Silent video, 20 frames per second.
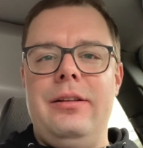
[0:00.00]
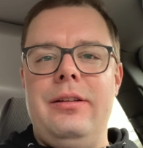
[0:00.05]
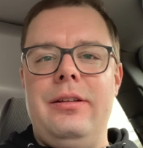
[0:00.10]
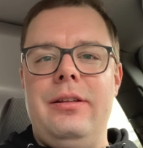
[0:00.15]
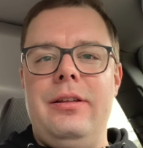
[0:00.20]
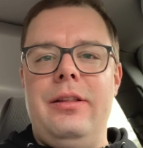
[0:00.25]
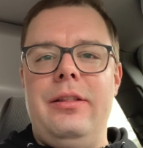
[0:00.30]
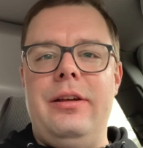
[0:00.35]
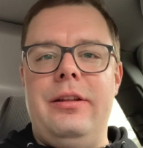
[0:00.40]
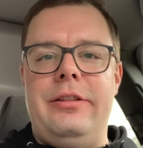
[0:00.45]

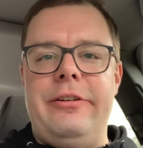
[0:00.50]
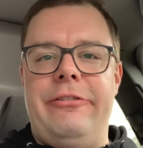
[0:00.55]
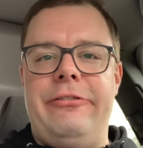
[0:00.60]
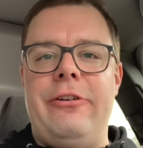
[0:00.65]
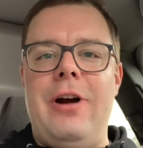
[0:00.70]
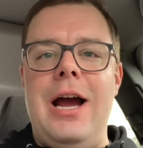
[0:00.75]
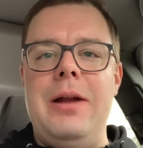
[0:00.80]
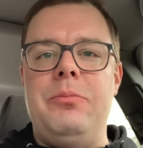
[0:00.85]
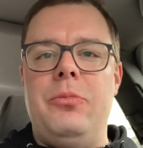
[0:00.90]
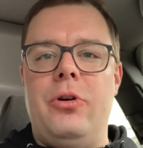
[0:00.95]
that the
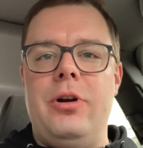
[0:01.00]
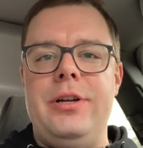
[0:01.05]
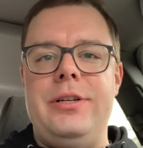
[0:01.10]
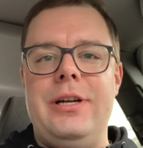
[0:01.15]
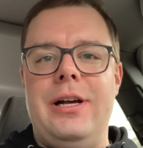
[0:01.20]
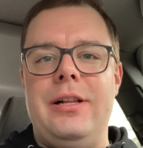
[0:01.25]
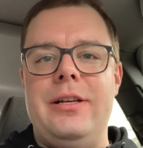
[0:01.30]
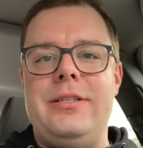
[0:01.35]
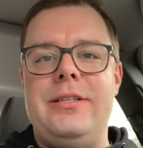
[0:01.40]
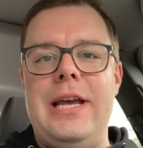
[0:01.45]
fried
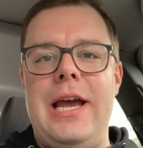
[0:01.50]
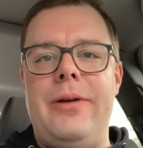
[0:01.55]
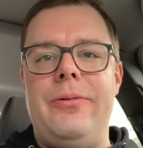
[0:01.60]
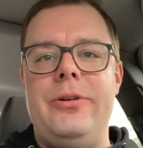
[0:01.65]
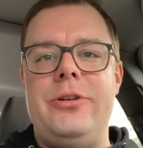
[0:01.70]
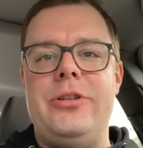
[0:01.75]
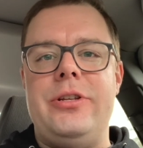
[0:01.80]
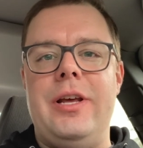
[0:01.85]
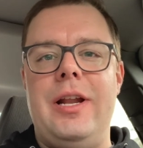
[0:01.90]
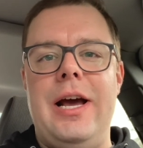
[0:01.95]
mortadella
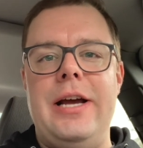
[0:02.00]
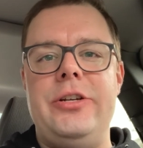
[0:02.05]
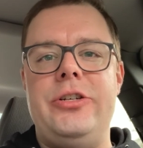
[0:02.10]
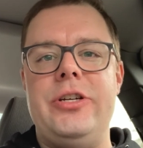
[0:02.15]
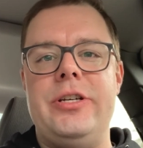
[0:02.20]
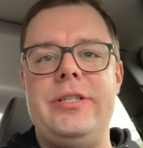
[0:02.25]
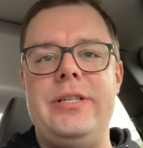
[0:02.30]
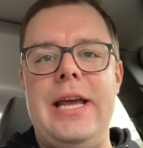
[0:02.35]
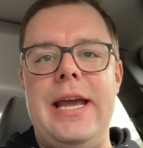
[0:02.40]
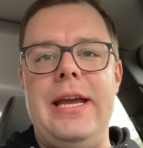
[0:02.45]
sandwich that I
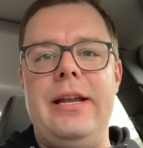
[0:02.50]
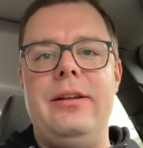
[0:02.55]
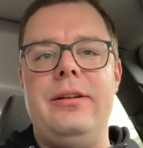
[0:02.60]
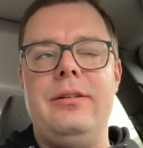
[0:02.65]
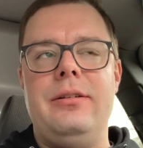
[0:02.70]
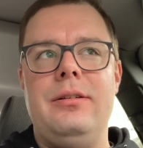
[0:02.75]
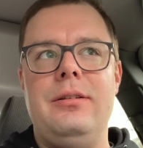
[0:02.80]
just ate